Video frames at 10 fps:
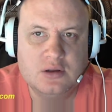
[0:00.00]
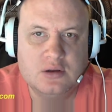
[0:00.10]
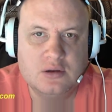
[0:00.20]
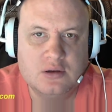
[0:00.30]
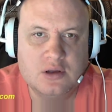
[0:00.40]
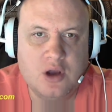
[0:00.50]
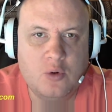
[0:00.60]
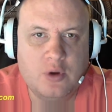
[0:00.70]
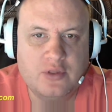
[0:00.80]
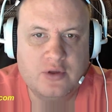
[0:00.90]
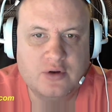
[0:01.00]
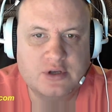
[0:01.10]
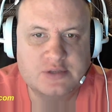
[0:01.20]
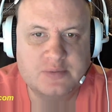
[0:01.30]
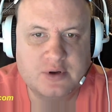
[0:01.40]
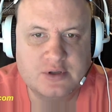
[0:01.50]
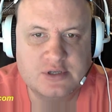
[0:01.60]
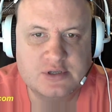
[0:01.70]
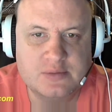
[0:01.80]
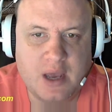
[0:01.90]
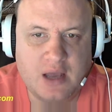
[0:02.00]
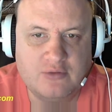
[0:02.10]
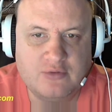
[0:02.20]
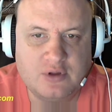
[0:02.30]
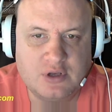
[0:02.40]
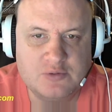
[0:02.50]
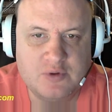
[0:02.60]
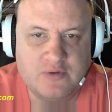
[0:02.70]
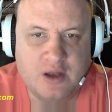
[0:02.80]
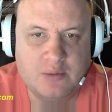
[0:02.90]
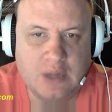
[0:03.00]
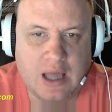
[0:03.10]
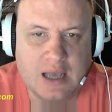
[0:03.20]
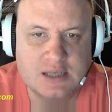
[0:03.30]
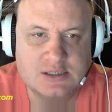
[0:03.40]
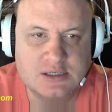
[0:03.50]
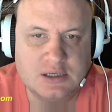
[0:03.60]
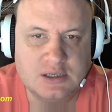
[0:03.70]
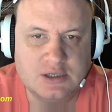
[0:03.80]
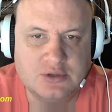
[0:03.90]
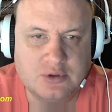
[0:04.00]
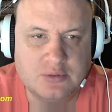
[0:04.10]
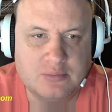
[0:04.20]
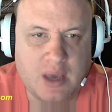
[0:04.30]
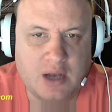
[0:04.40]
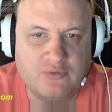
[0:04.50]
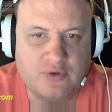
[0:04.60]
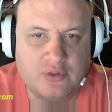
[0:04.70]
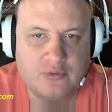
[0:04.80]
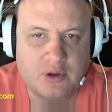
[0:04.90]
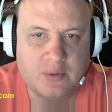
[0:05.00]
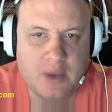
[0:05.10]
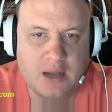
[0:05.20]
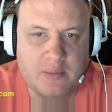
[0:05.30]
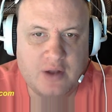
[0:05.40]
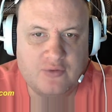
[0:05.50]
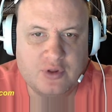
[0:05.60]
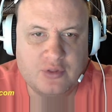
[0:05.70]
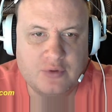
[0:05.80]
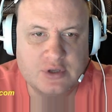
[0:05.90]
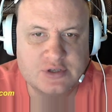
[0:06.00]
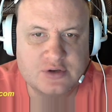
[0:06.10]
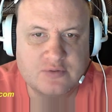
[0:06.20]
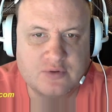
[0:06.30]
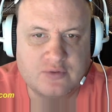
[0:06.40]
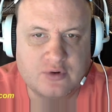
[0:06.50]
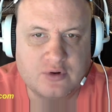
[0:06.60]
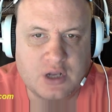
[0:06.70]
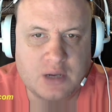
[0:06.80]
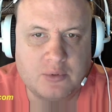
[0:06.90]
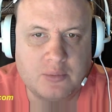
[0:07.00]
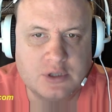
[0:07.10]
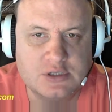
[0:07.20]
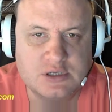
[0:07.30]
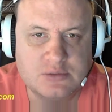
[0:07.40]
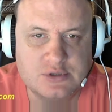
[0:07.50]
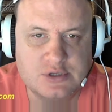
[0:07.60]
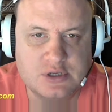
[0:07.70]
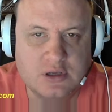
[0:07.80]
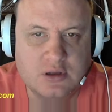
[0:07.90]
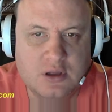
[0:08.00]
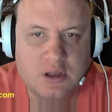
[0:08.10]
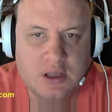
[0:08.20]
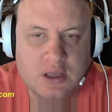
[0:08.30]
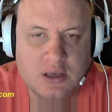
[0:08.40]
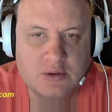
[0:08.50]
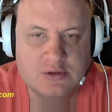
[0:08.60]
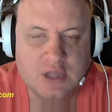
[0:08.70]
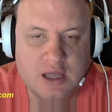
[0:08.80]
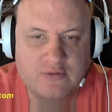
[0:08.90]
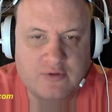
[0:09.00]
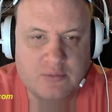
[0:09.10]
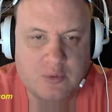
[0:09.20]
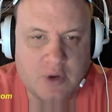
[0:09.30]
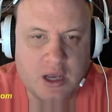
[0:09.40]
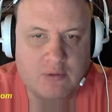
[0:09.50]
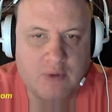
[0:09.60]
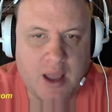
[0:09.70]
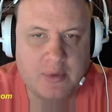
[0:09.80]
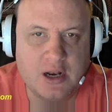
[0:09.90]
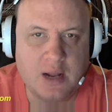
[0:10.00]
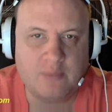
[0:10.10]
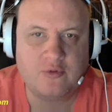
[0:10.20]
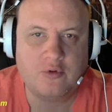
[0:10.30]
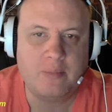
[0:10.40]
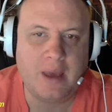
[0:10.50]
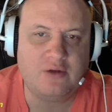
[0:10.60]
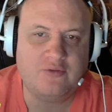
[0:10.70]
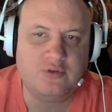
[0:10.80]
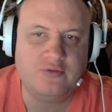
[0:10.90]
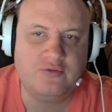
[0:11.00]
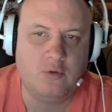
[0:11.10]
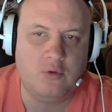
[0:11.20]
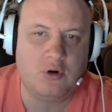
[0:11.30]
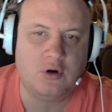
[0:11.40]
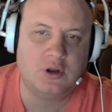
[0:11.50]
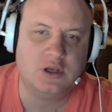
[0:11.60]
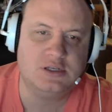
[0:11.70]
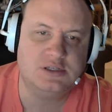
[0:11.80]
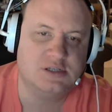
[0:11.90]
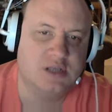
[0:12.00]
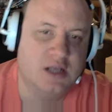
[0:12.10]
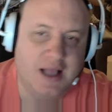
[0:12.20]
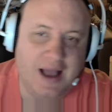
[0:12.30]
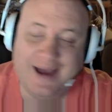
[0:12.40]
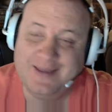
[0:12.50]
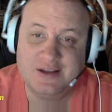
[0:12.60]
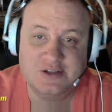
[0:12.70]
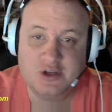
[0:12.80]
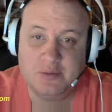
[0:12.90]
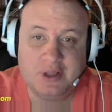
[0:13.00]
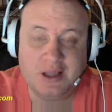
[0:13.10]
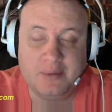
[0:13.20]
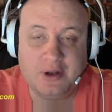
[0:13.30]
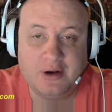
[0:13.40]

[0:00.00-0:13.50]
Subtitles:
go with your experiences in Battlefield, because we've had a blast doing Battlefield 3. We had a Battlefield 3 server for a couple months, and it was a lot of fun. But we're kind of ramping it up for Battlefield 4 because I think it's going to be a lot better.